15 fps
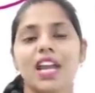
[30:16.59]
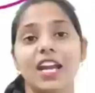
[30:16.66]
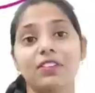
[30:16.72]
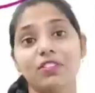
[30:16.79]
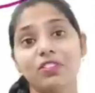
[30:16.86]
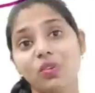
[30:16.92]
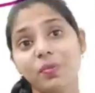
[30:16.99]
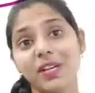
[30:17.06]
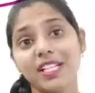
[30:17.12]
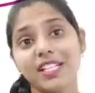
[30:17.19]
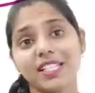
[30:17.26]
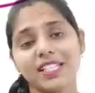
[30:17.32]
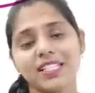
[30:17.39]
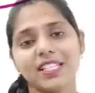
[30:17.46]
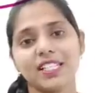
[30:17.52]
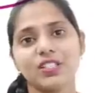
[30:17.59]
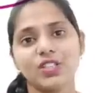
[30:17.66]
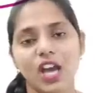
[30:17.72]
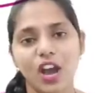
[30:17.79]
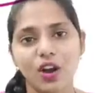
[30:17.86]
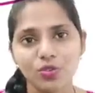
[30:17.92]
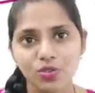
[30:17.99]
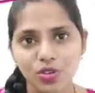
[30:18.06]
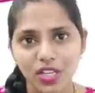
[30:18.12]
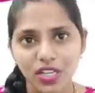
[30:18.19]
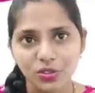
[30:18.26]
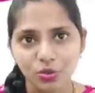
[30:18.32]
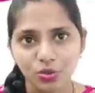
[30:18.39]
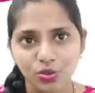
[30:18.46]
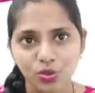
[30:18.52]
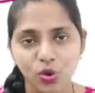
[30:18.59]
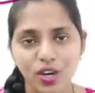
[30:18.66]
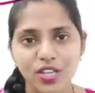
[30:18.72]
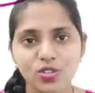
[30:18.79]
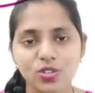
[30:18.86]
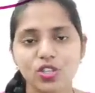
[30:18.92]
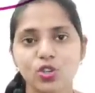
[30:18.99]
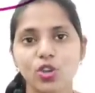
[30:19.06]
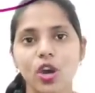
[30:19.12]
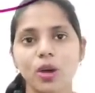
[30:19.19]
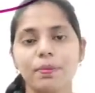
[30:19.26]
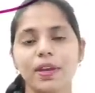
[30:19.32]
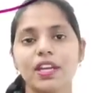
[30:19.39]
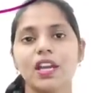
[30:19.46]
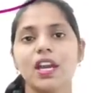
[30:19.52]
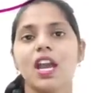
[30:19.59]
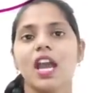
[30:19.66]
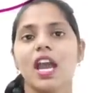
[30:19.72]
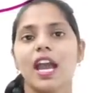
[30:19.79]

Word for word: and we will be discussing how to read so and such a topic